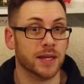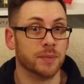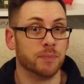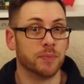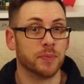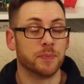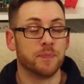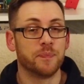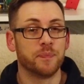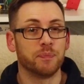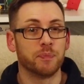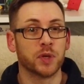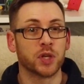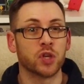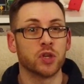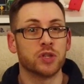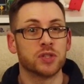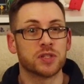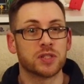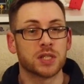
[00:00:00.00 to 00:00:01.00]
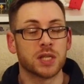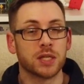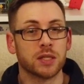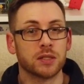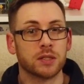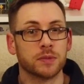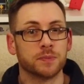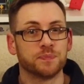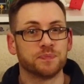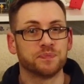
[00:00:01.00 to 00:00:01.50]
and because
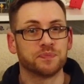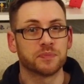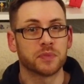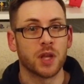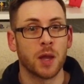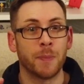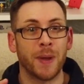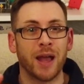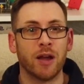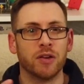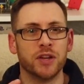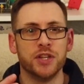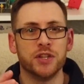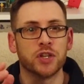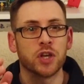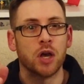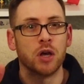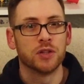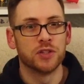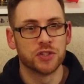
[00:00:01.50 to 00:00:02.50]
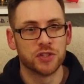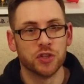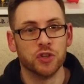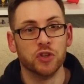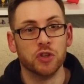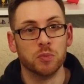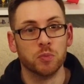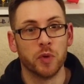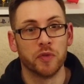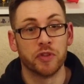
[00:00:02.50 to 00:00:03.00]
apparently you can't
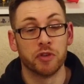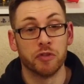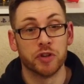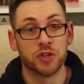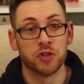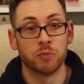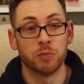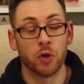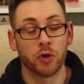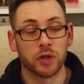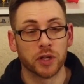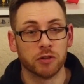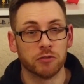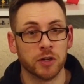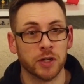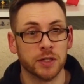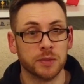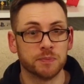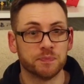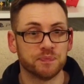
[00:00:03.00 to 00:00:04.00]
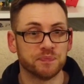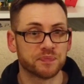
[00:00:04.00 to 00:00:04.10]
zoom with the original Pocket, right?